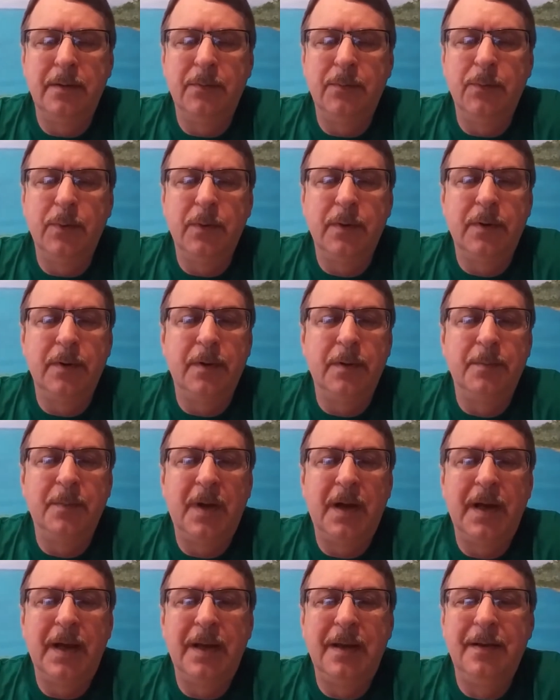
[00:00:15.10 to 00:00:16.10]
work on
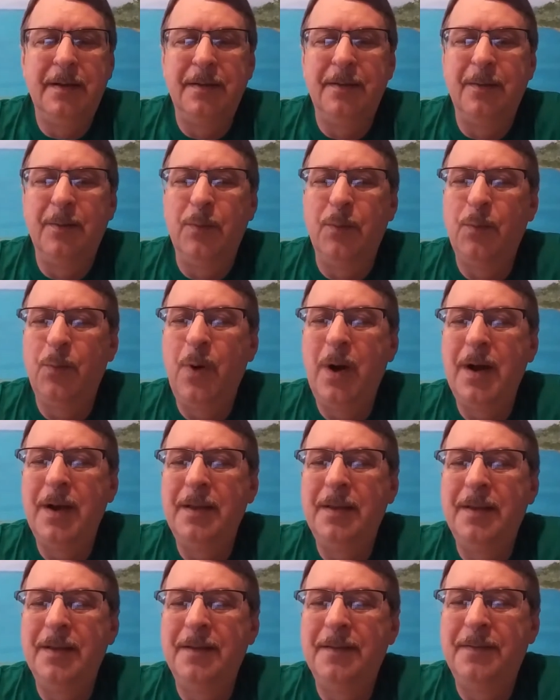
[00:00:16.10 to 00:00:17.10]
my Why
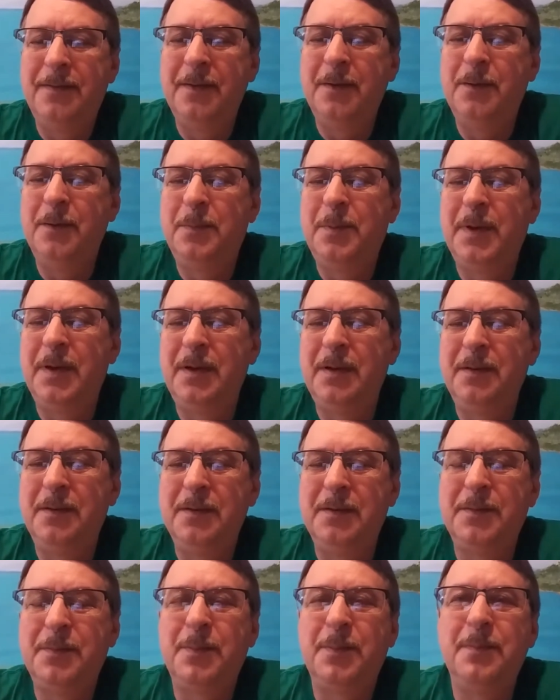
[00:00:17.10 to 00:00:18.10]
the
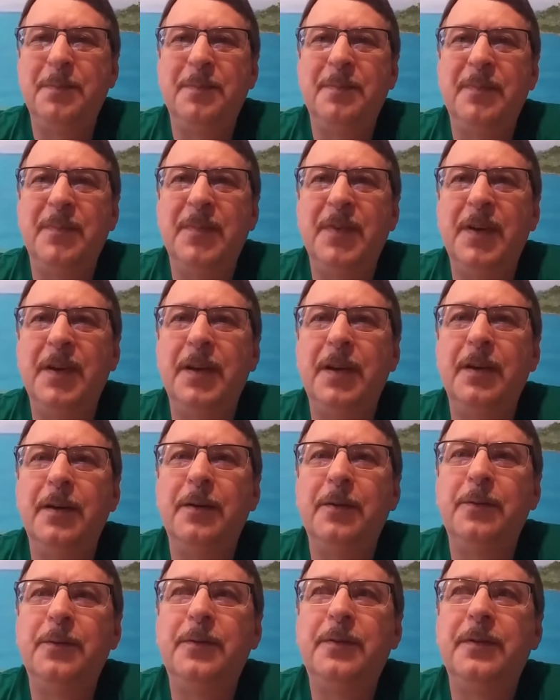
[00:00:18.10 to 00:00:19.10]
Philippines
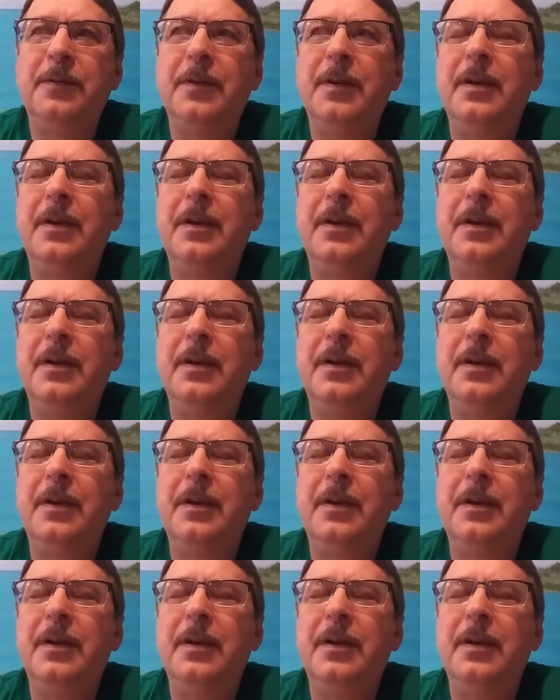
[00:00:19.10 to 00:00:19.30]
videos.